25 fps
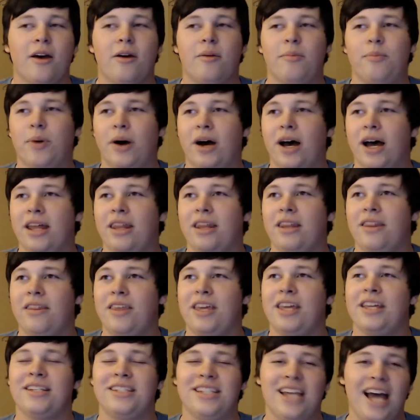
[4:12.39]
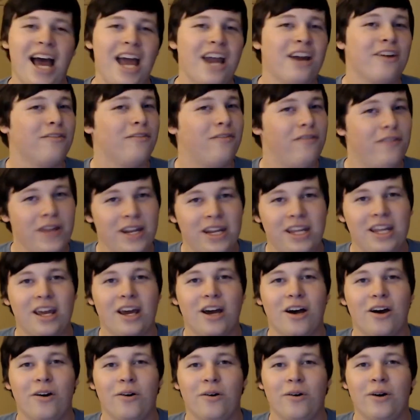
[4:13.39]
But the entire
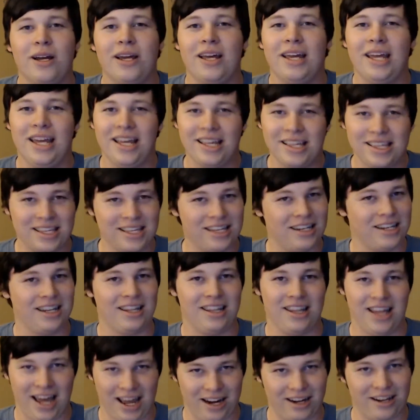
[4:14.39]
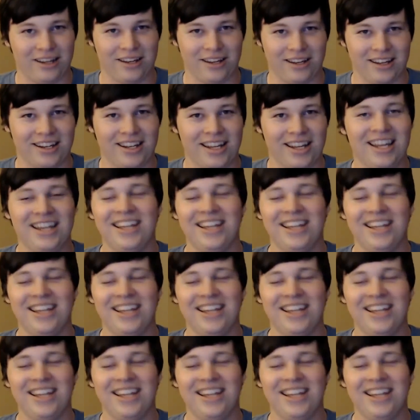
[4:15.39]
video isn't that good.